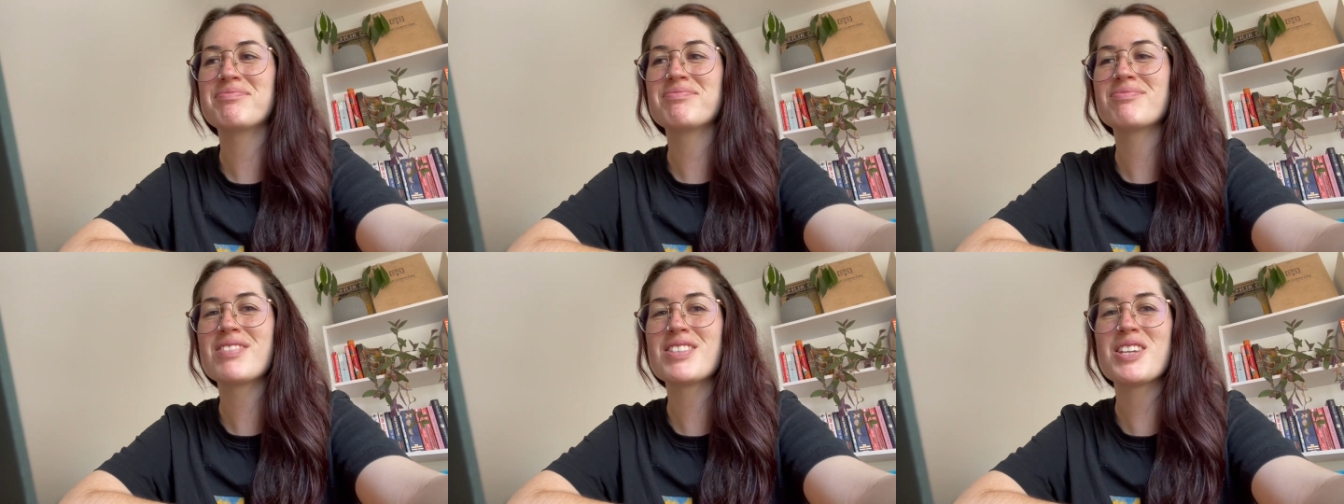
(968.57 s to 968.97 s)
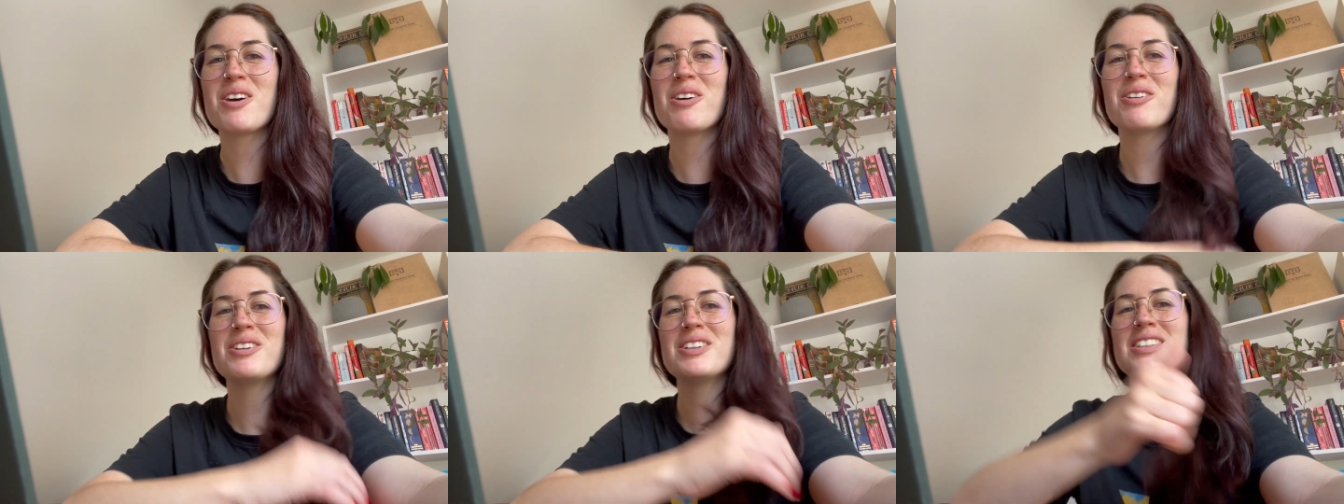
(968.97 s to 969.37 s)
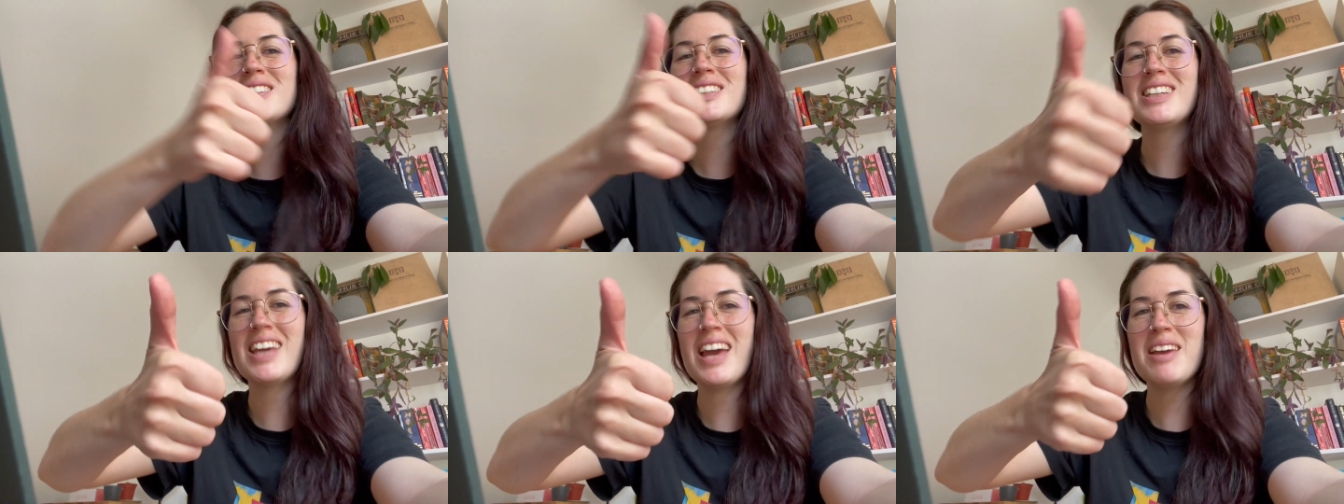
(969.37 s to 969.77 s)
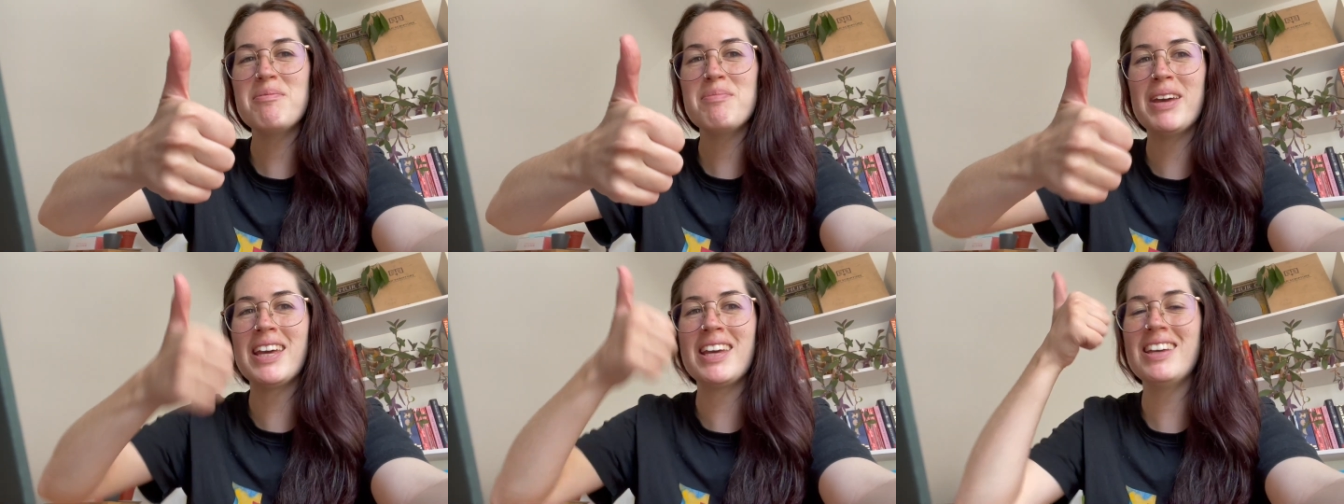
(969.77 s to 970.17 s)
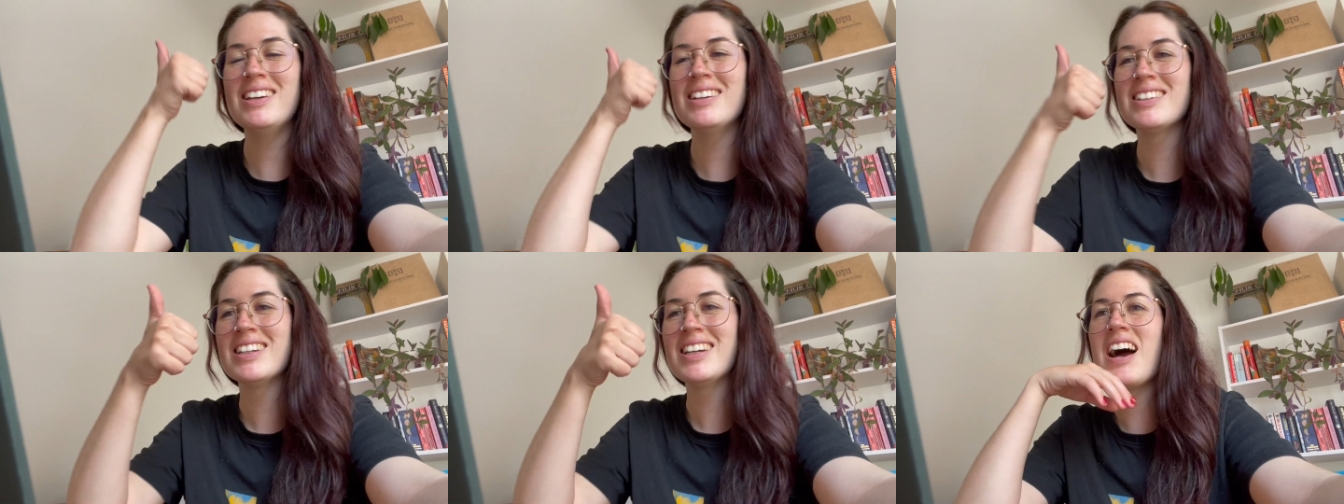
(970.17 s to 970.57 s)
So yay me.
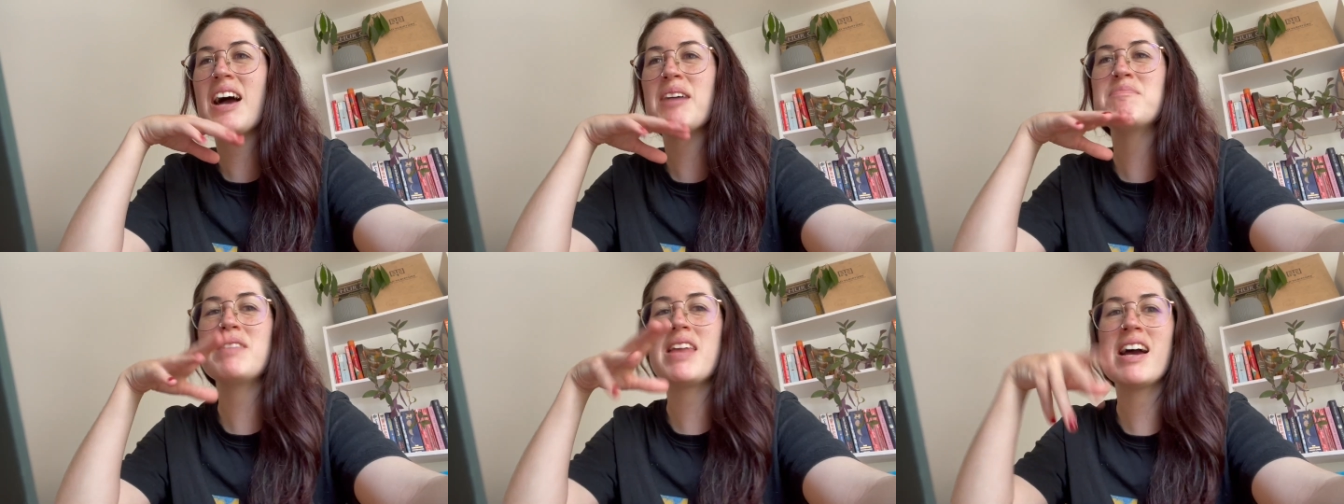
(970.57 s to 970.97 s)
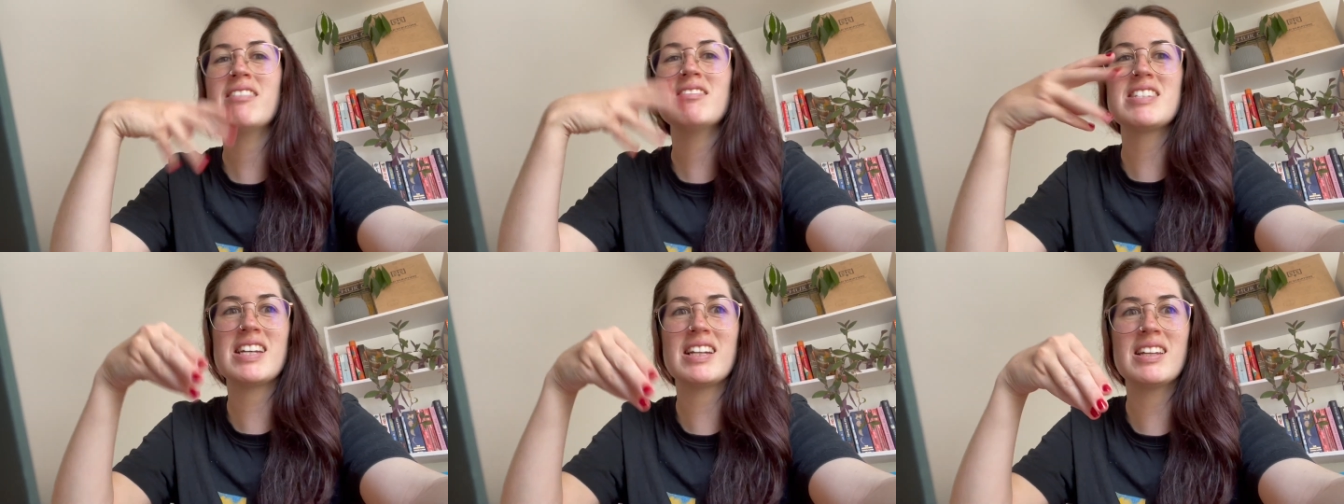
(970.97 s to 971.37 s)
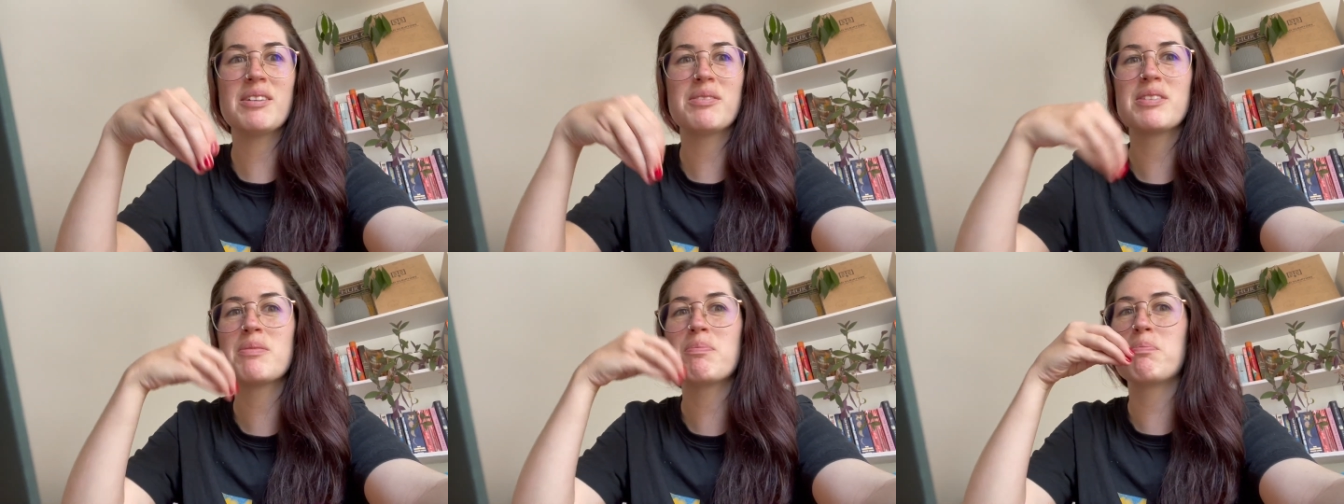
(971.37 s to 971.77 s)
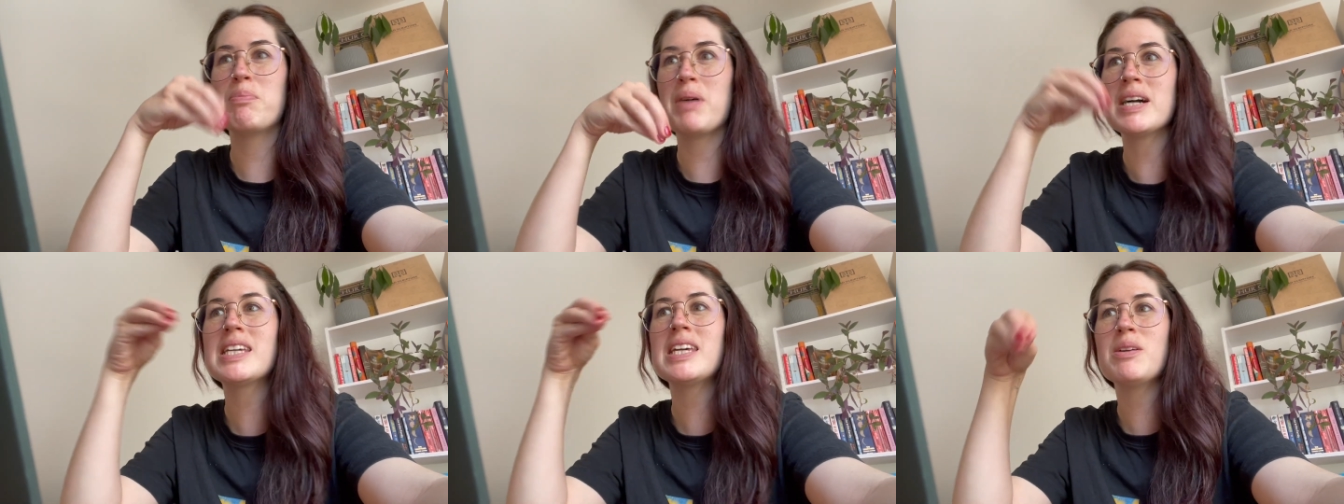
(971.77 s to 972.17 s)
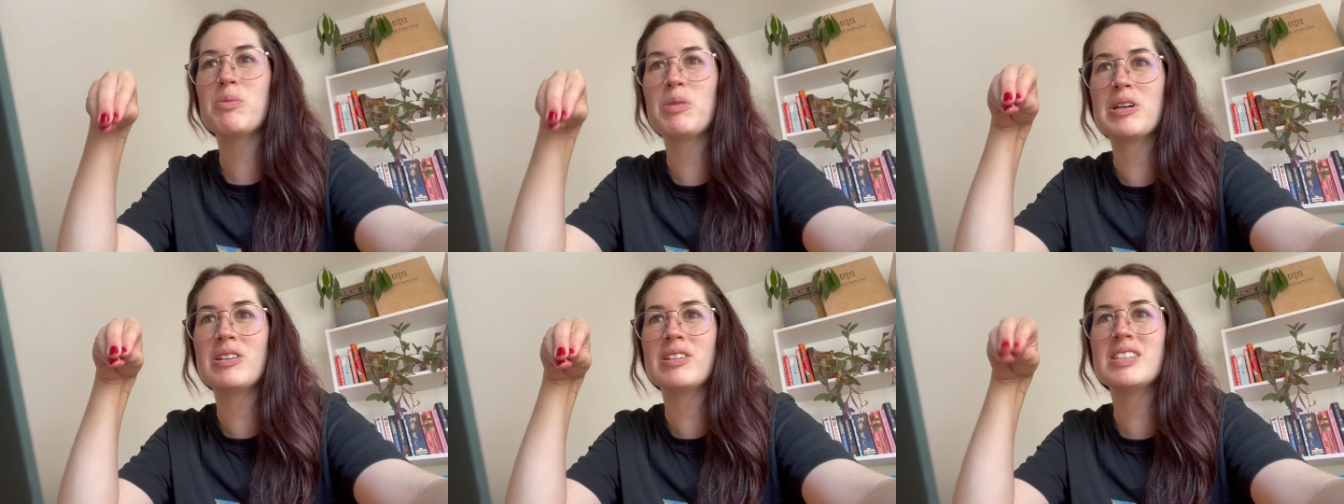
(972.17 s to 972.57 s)
I'm now dealing with buggy
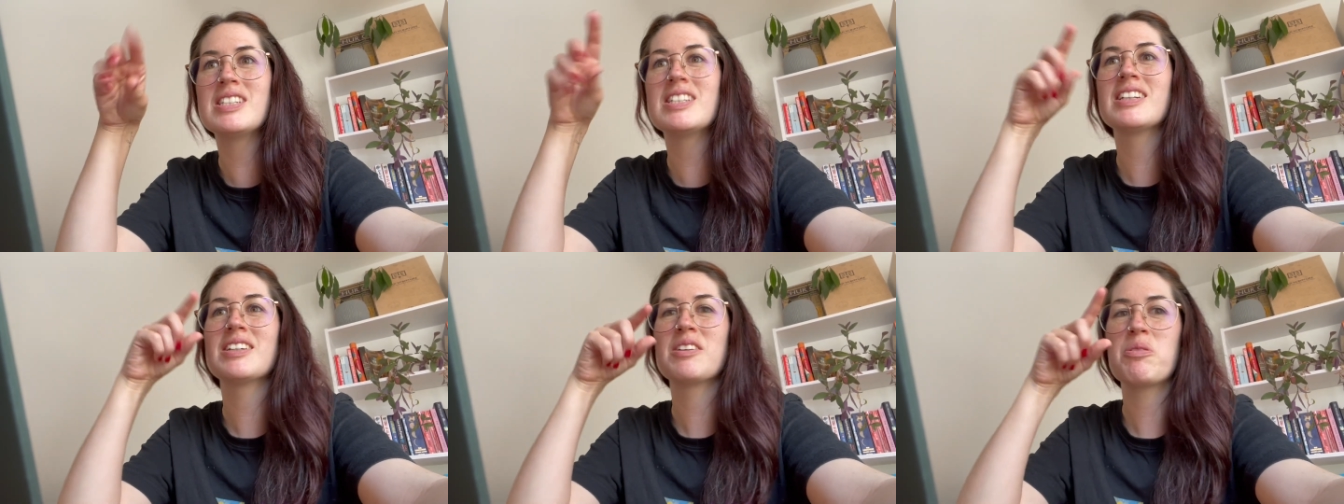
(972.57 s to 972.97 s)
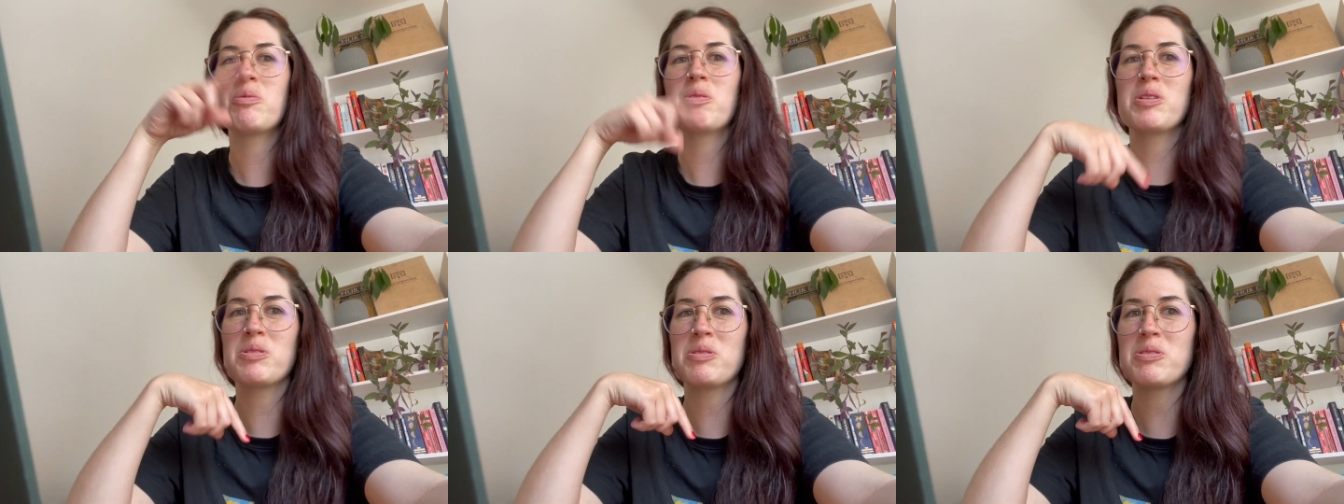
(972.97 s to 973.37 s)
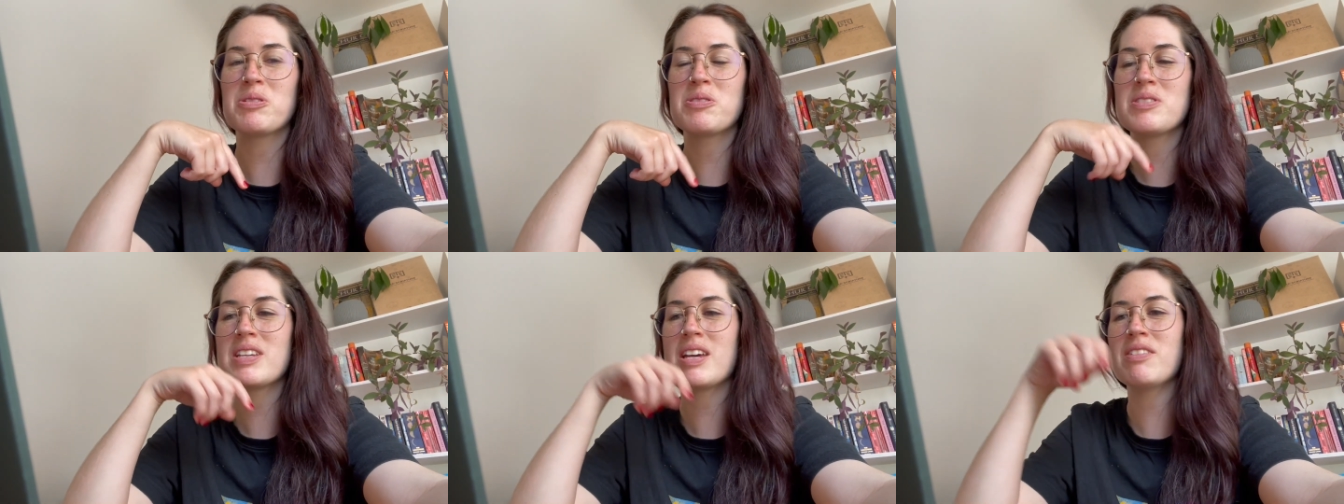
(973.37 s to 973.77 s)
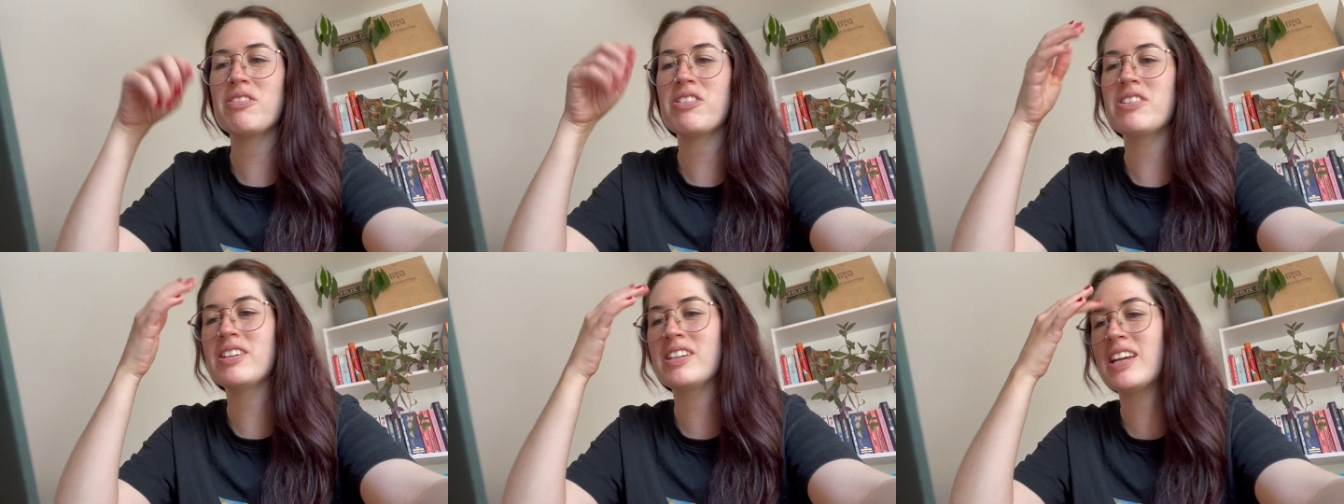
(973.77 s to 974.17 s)
Word with autosave on,